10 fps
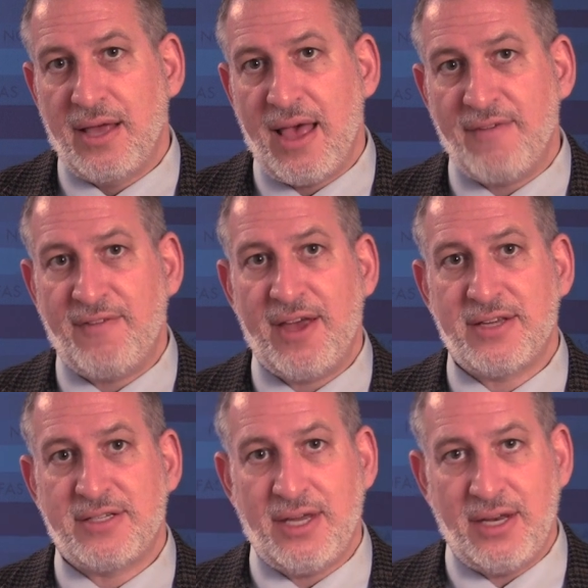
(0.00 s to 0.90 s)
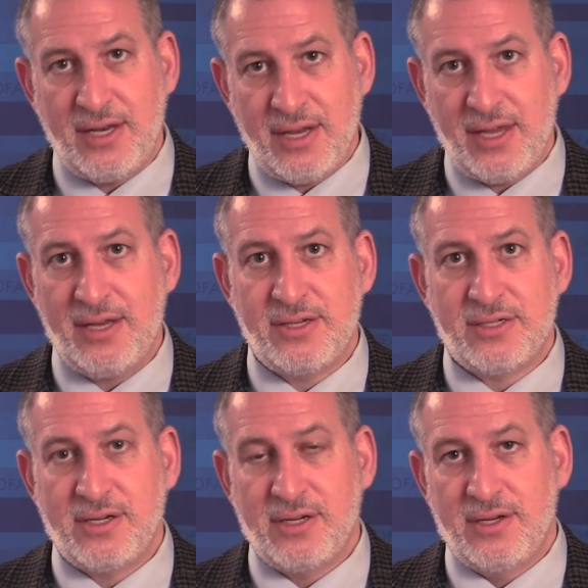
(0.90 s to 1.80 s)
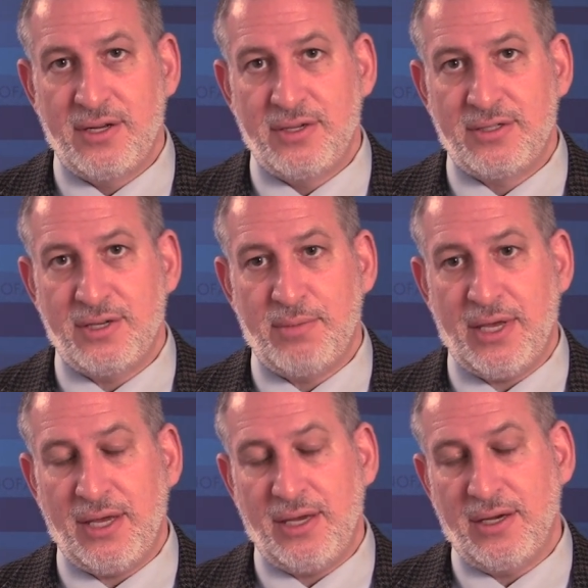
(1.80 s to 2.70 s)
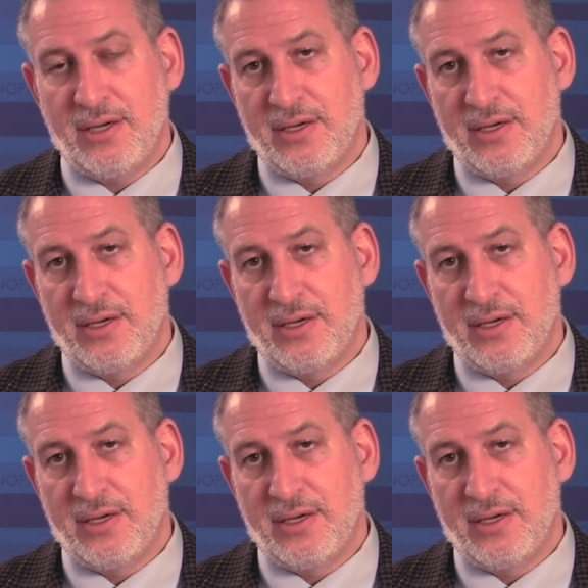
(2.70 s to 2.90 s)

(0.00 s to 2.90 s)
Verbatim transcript: F A S D needs to be